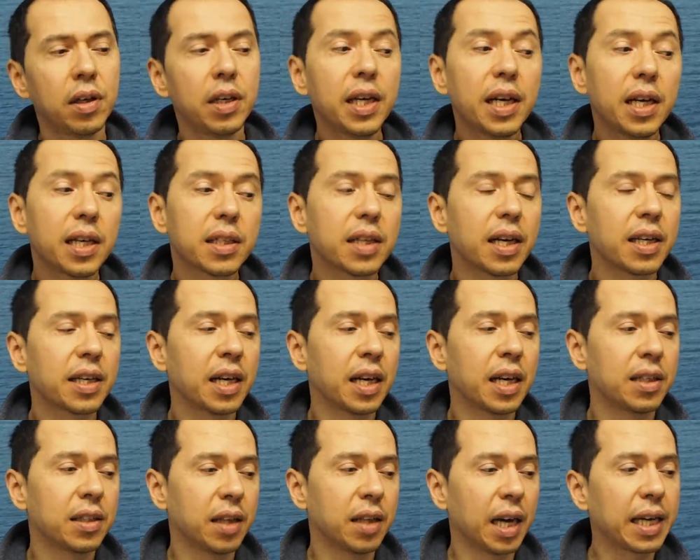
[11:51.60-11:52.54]
Yes, I
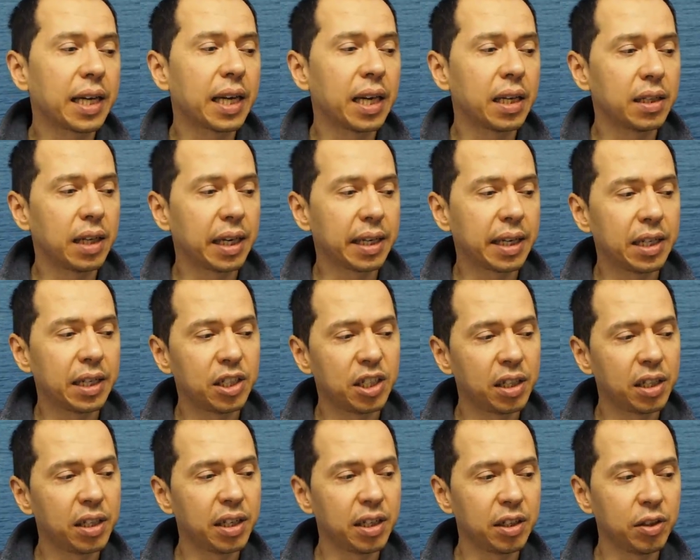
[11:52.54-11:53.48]
can I can I can
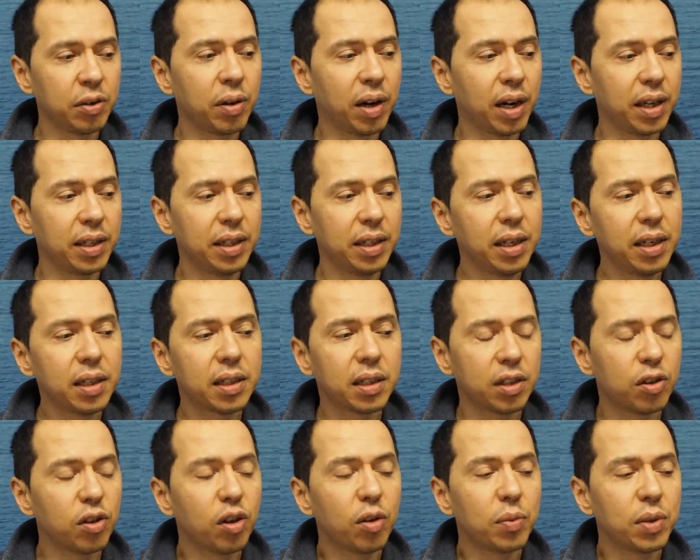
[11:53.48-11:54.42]
generate new ideas,
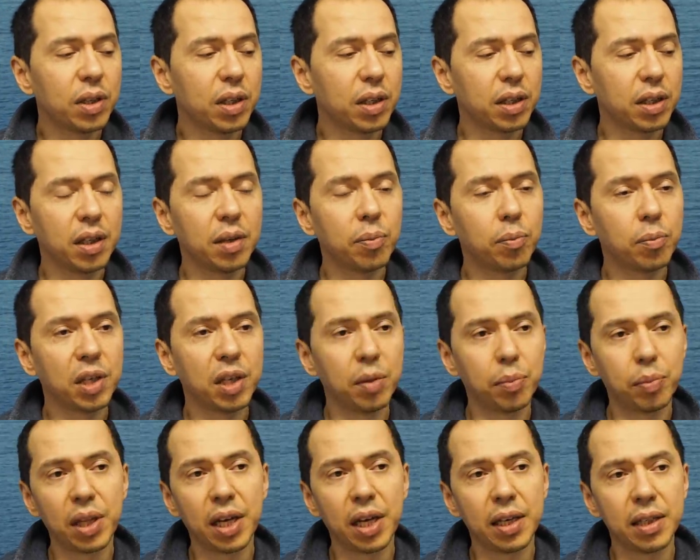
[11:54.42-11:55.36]
and normally he he
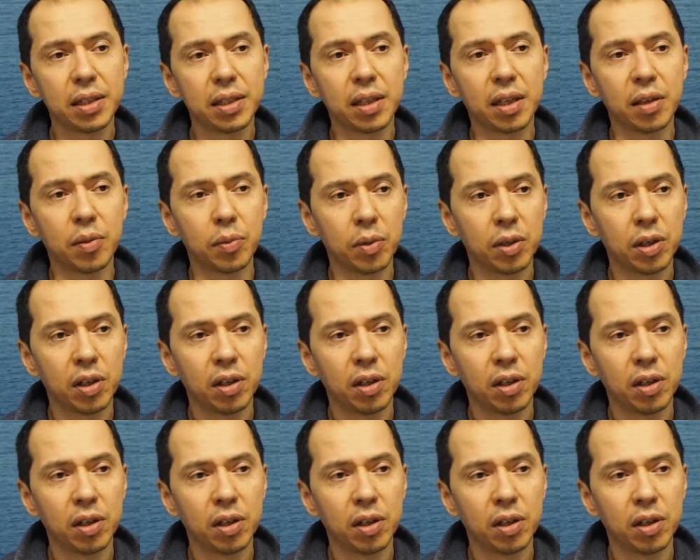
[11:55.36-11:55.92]
plays them.